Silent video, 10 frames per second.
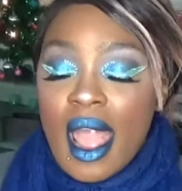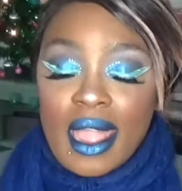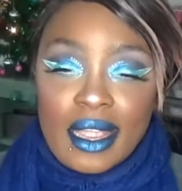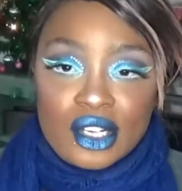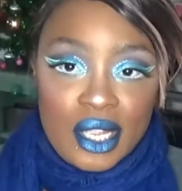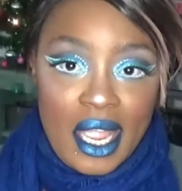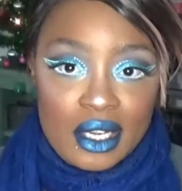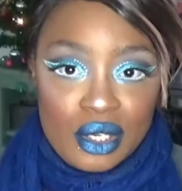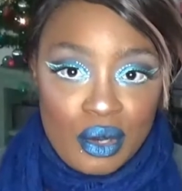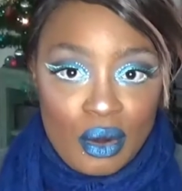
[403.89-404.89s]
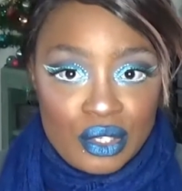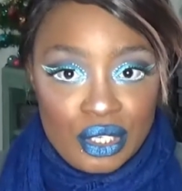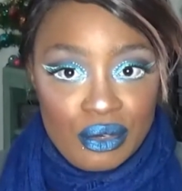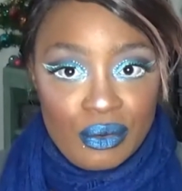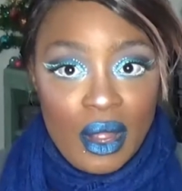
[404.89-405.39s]
I actually had to go
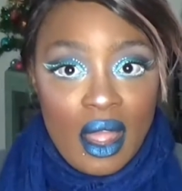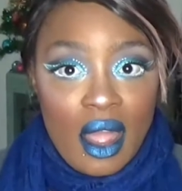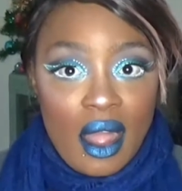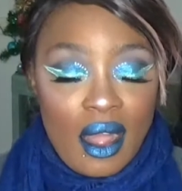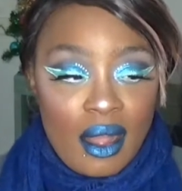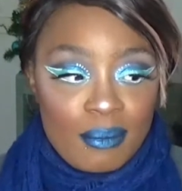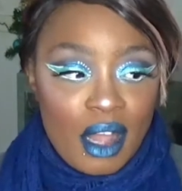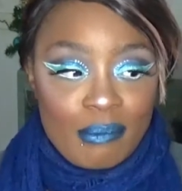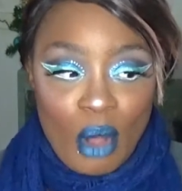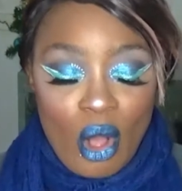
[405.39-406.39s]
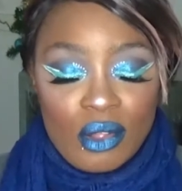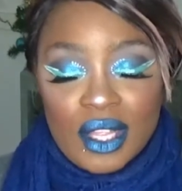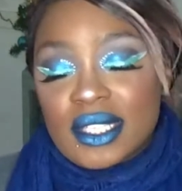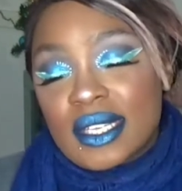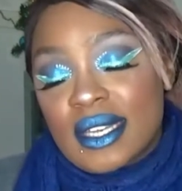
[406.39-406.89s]
to a mall
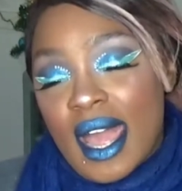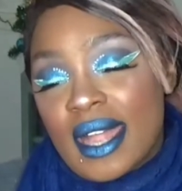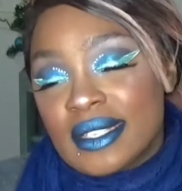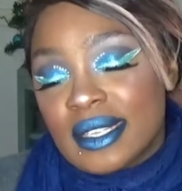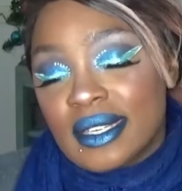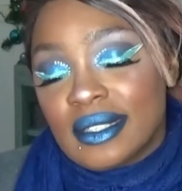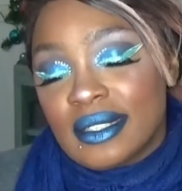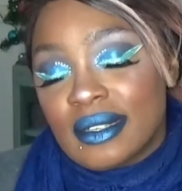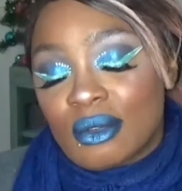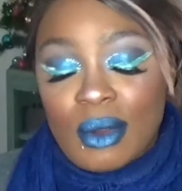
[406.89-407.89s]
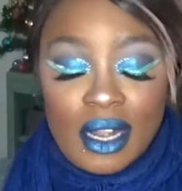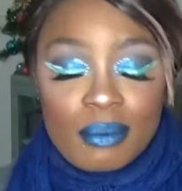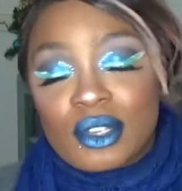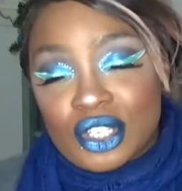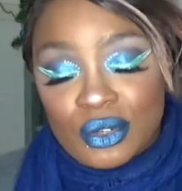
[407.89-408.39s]
that's not right
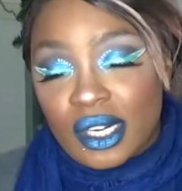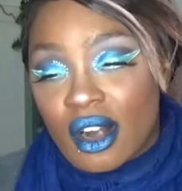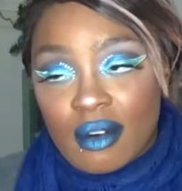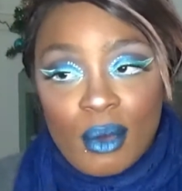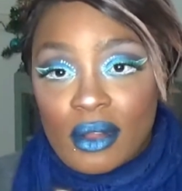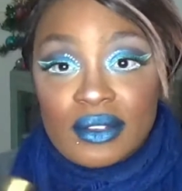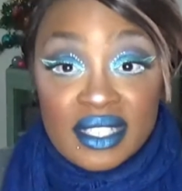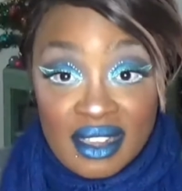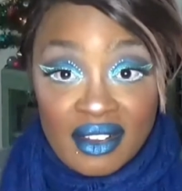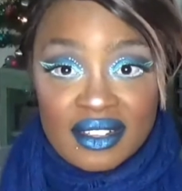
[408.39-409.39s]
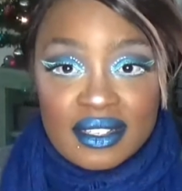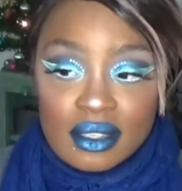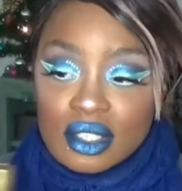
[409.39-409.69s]
up the street. Our mall sucks.